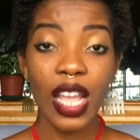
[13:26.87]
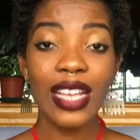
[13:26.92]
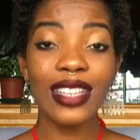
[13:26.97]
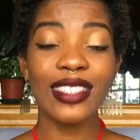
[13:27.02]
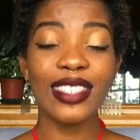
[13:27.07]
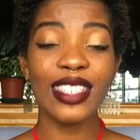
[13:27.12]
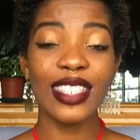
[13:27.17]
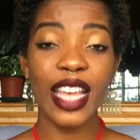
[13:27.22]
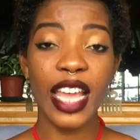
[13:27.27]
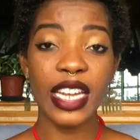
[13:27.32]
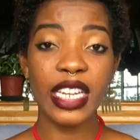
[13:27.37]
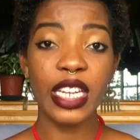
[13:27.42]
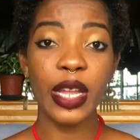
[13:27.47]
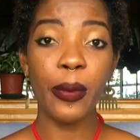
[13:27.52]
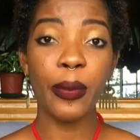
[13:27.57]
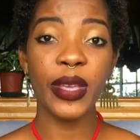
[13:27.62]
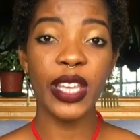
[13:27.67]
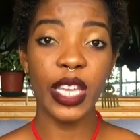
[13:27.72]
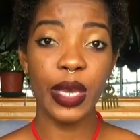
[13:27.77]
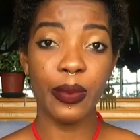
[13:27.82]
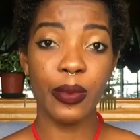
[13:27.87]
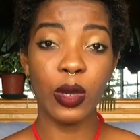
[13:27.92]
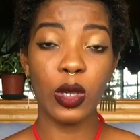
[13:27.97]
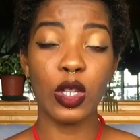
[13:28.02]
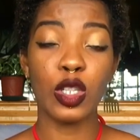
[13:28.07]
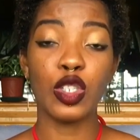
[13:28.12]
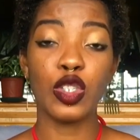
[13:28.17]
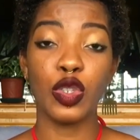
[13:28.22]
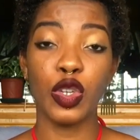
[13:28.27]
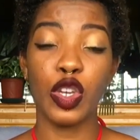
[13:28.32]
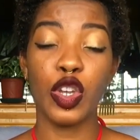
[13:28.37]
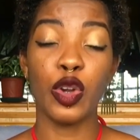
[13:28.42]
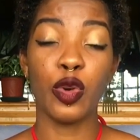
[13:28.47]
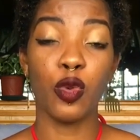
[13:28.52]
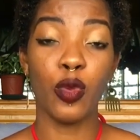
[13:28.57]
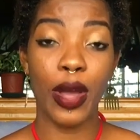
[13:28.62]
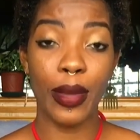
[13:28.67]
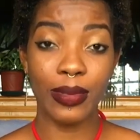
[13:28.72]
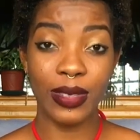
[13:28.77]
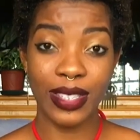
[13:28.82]
send people to your
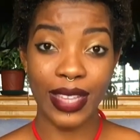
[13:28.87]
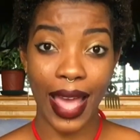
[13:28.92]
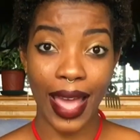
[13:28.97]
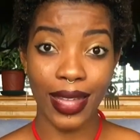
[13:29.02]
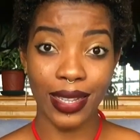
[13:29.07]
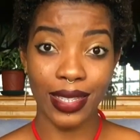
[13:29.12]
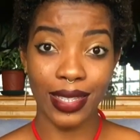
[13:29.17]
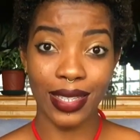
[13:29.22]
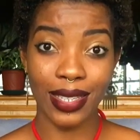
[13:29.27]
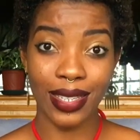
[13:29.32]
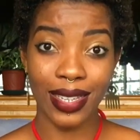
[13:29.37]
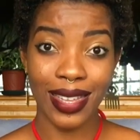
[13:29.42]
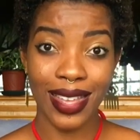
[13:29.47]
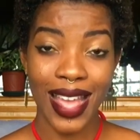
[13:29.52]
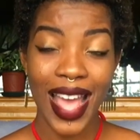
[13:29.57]
website